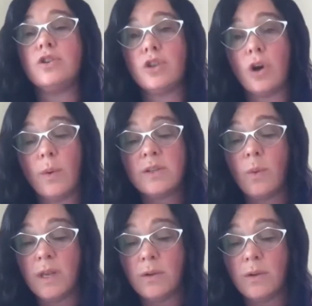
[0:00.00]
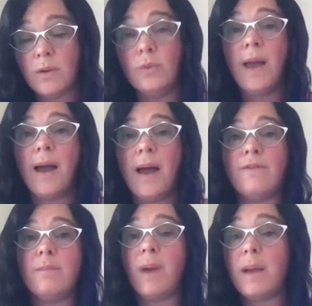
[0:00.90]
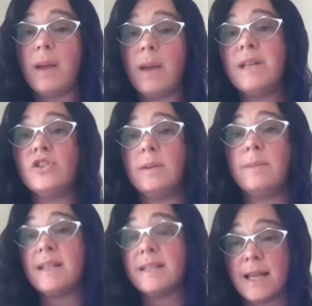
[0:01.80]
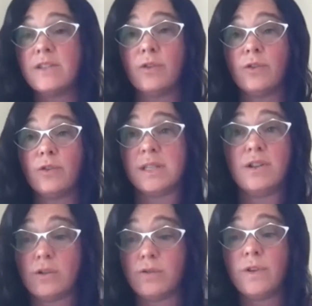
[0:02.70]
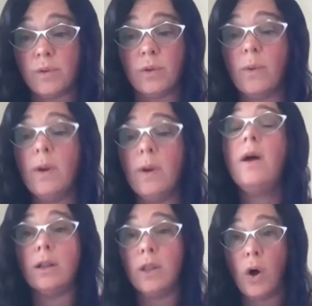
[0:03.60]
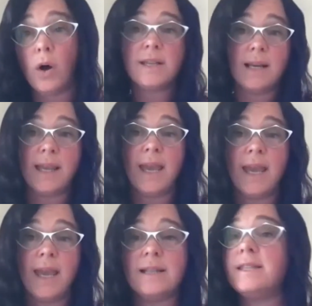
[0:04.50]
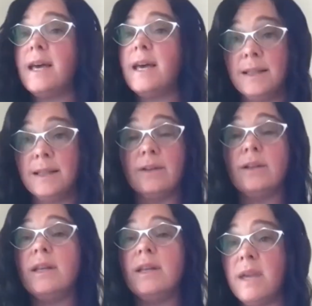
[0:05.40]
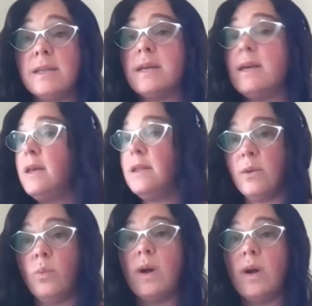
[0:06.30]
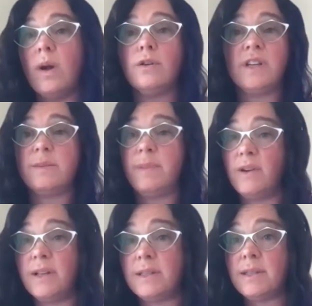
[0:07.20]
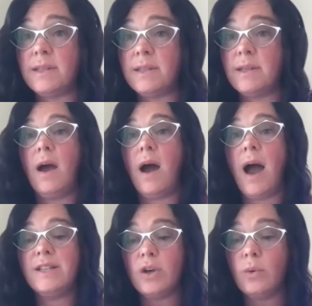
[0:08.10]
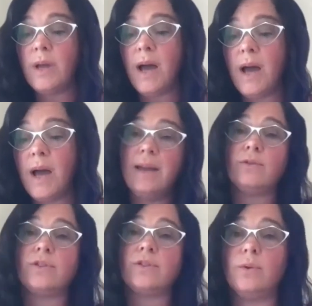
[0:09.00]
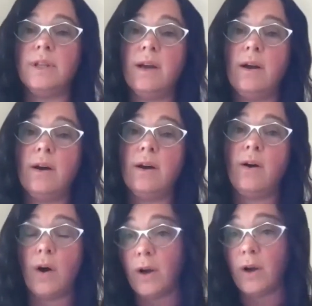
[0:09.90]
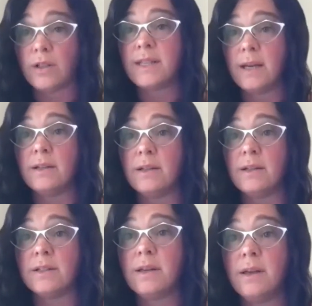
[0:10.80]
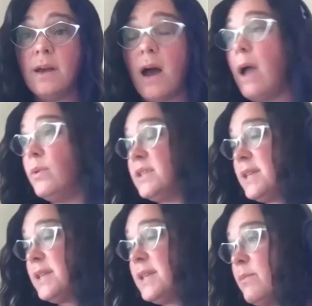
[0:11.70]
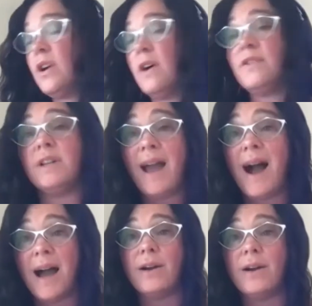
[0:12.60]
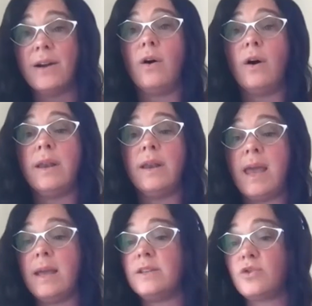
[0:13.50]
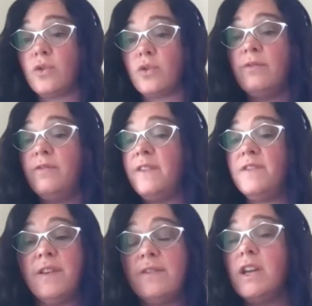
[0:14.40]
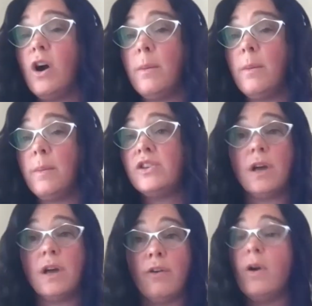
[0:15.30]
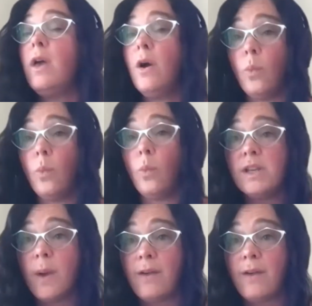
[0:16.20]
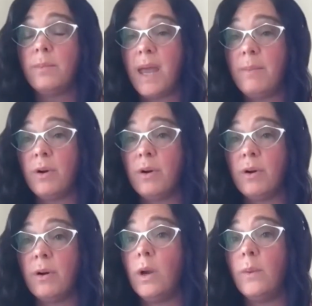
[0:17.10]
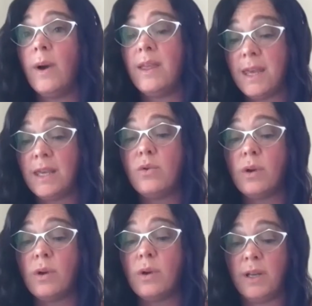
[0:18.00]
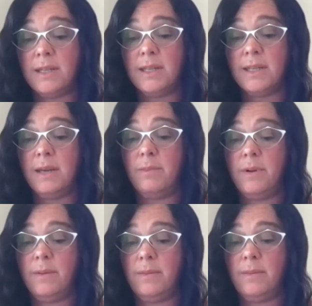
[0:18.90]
to show us what you do have that might potentially make sense for us to interview you alongside candidates that clearly meet the 1 year of experience. I don't hire solely on hard skills. I would say most often I hire on a strong 50-50 combination of what do you have on paper and what do I think you can bring to the team.